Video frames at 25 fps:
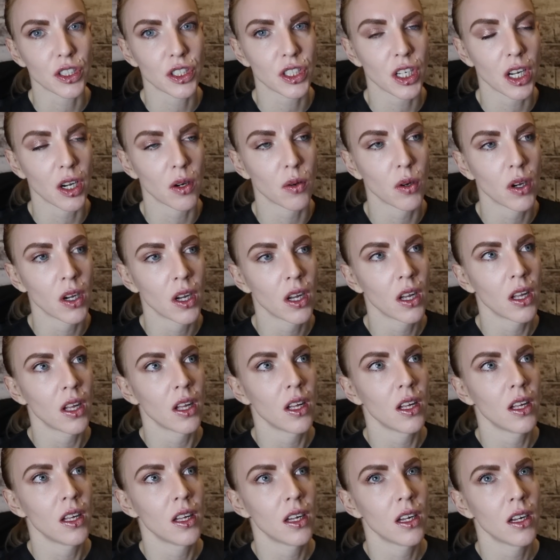So,
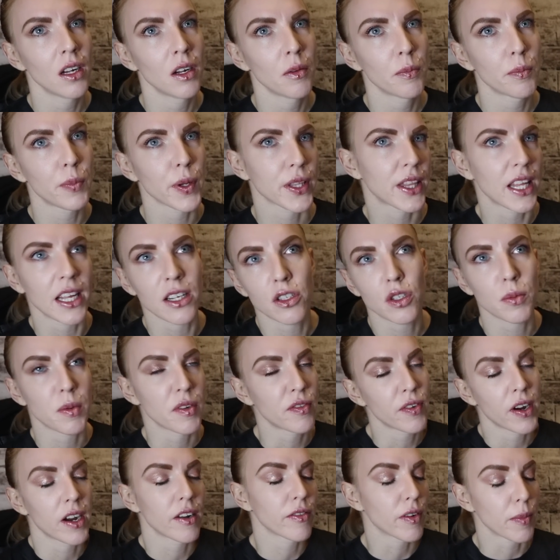but then to
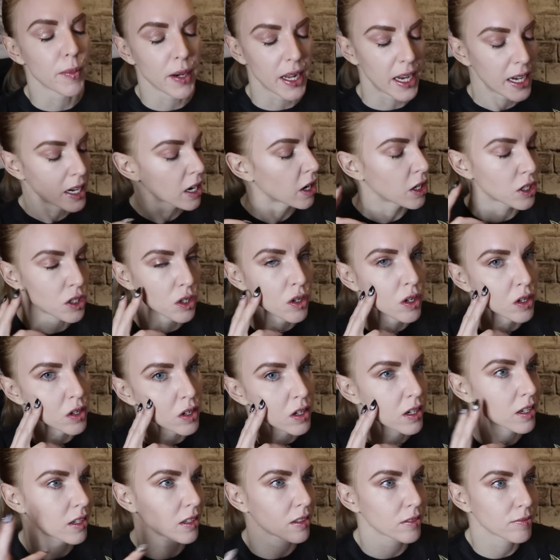be fair, if I'm lean, I do
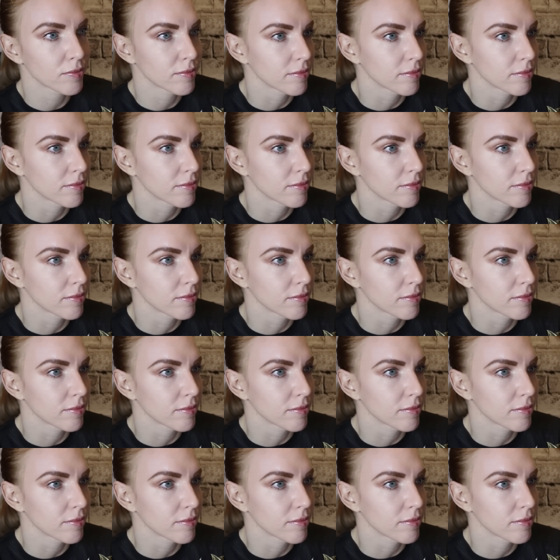look.